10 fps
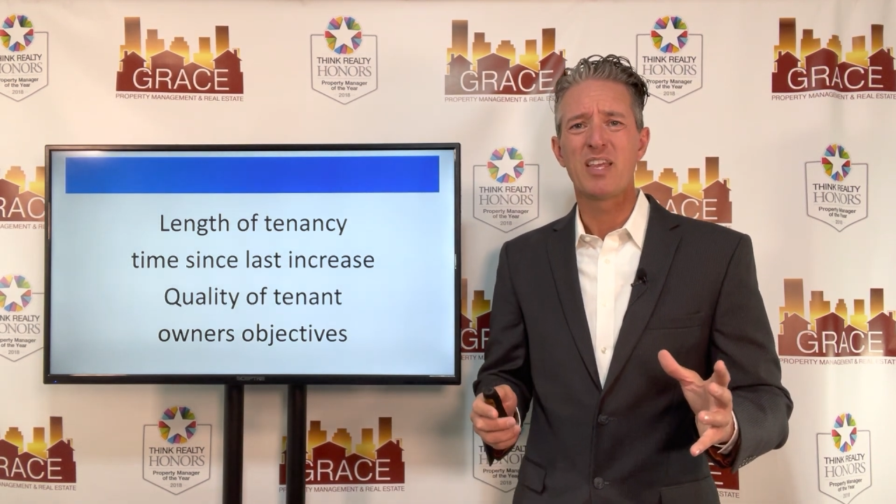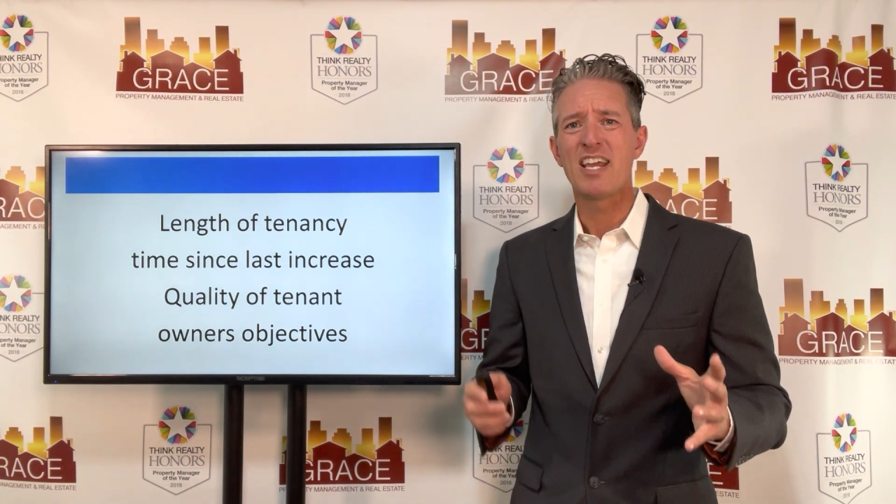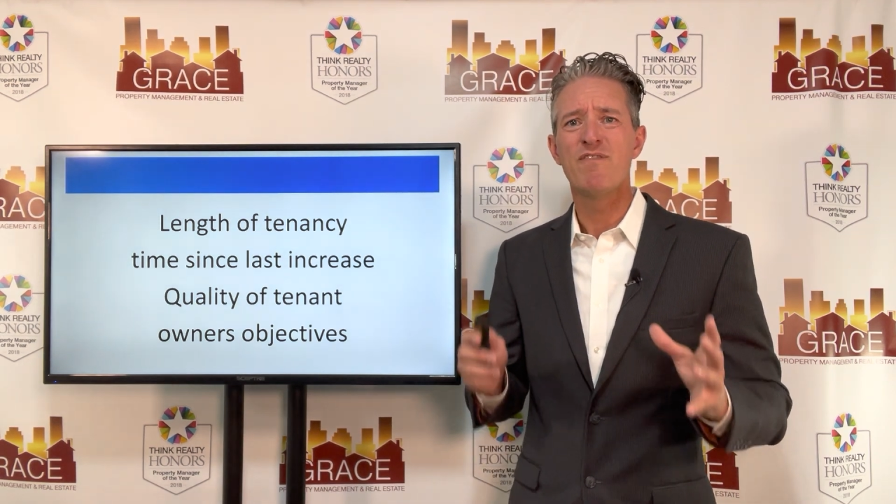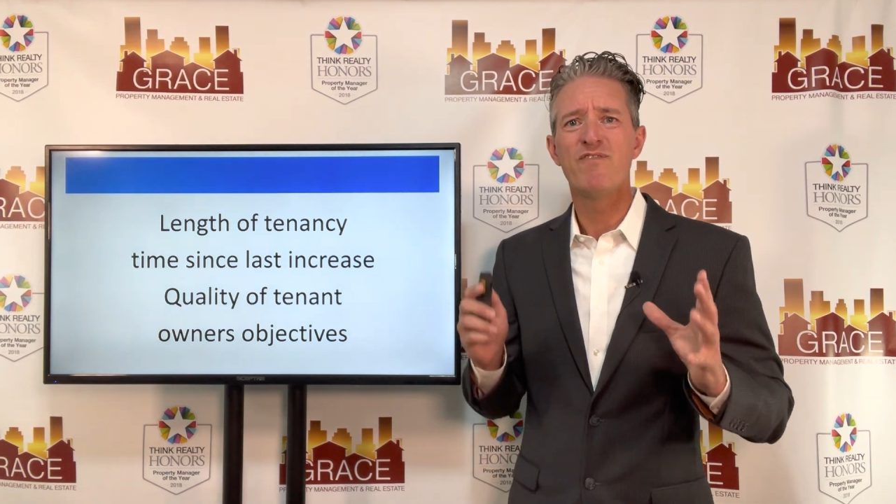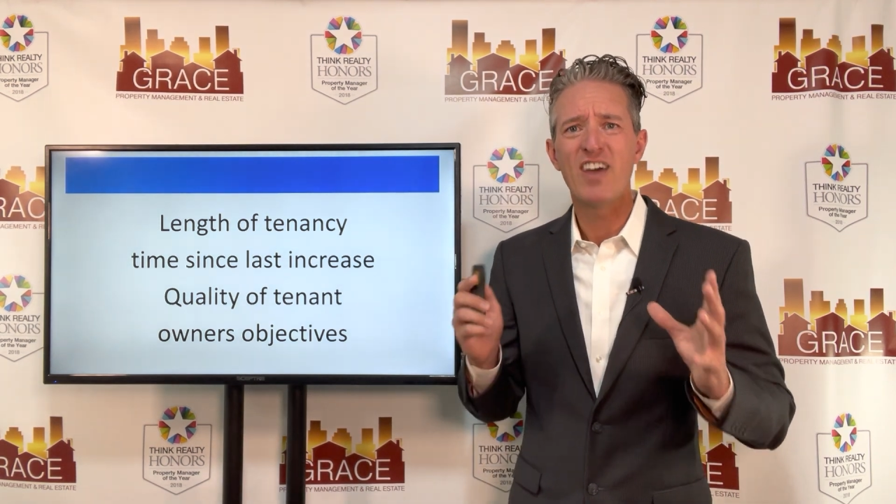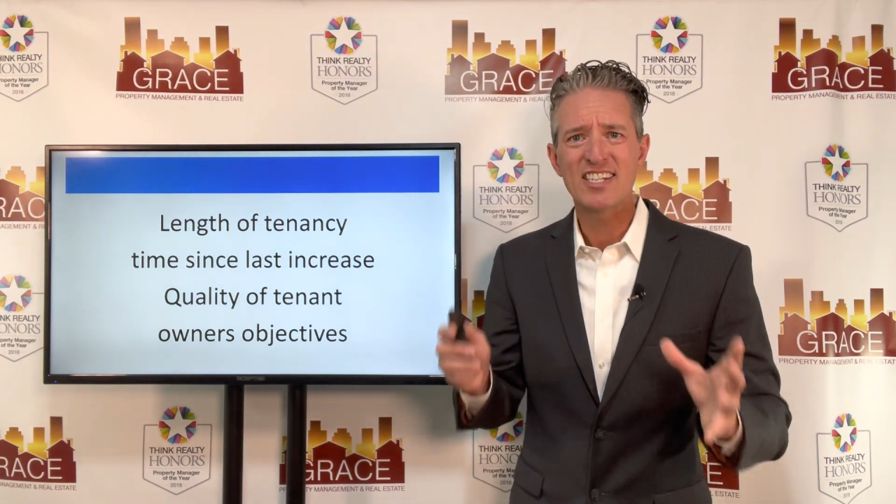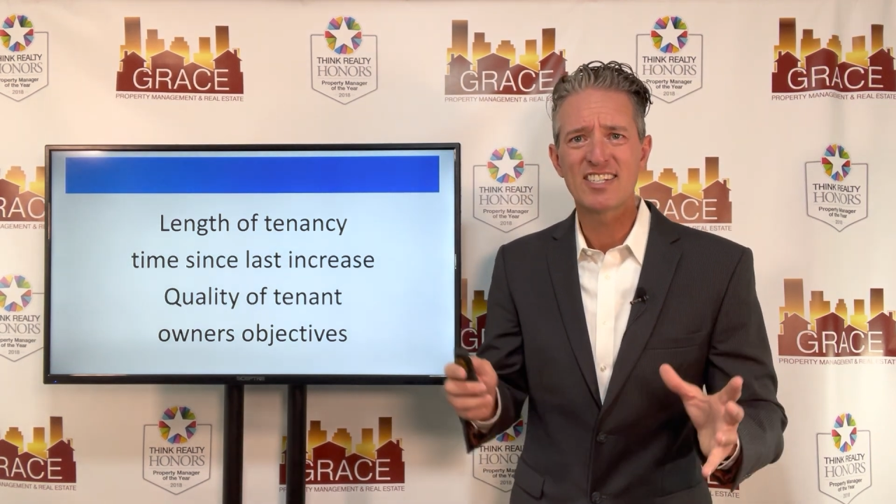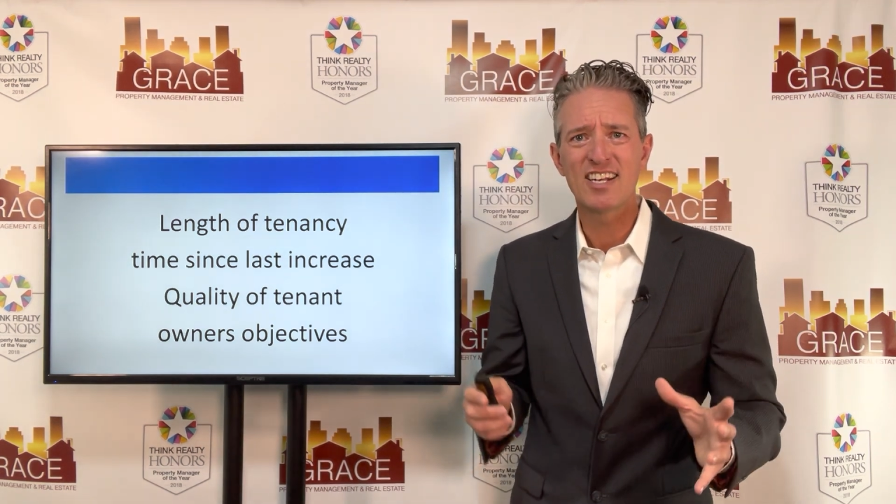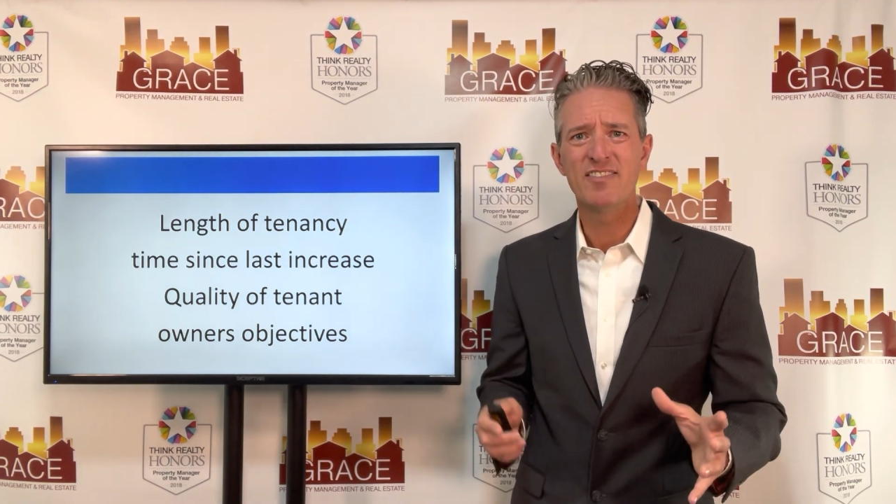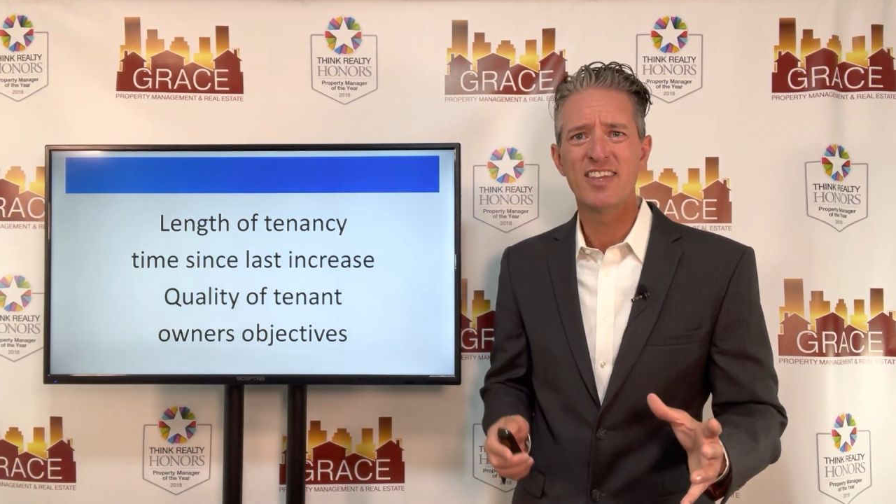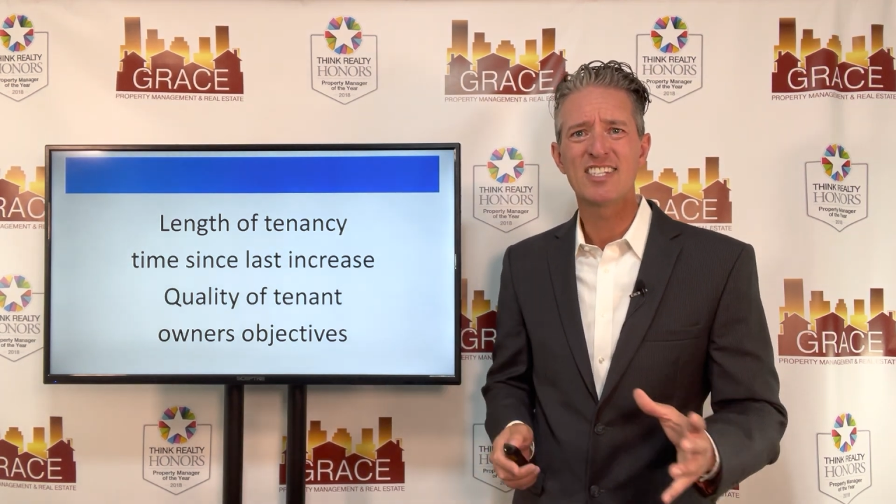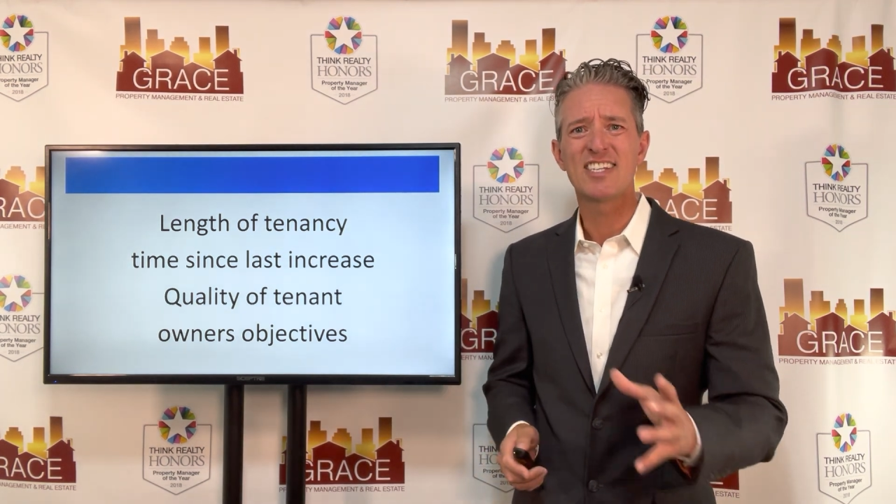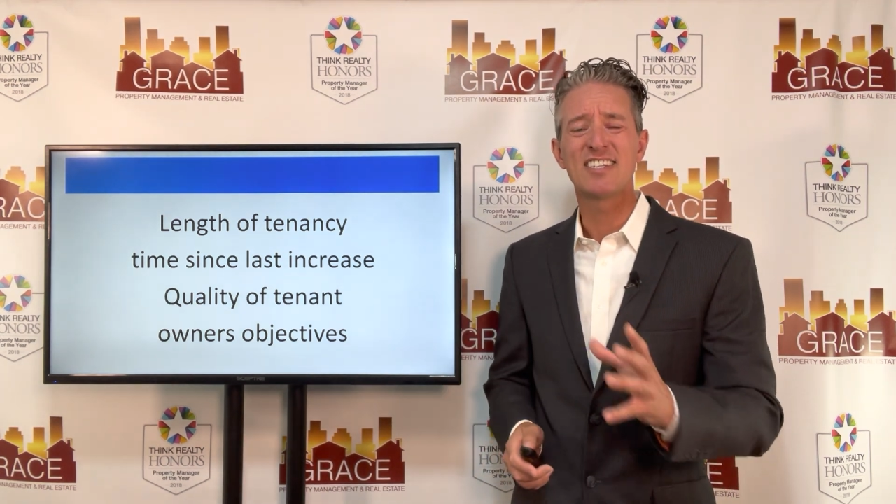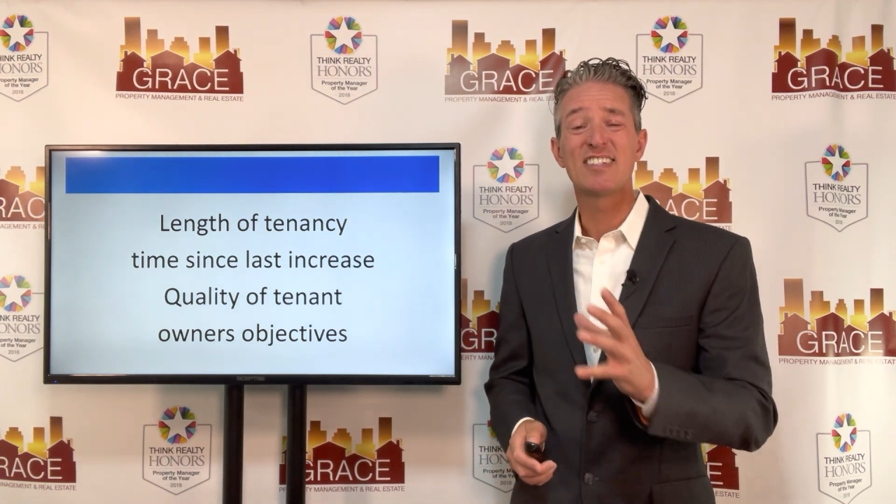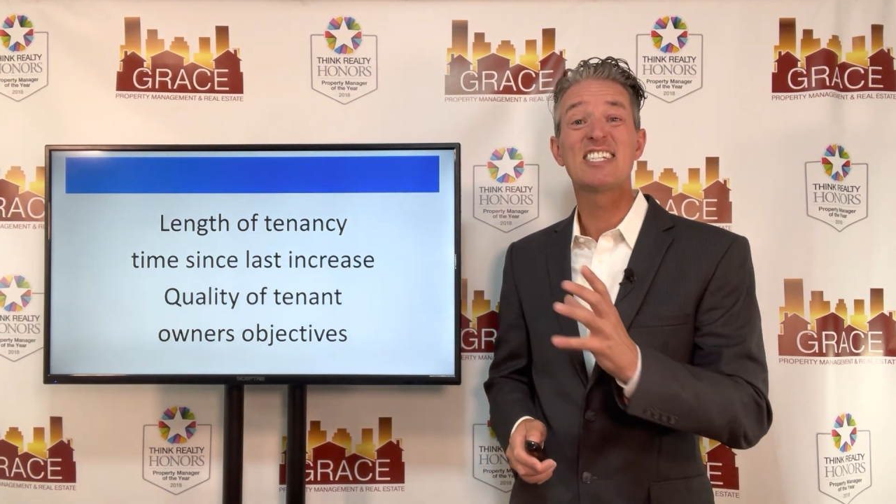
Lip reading: invested in this and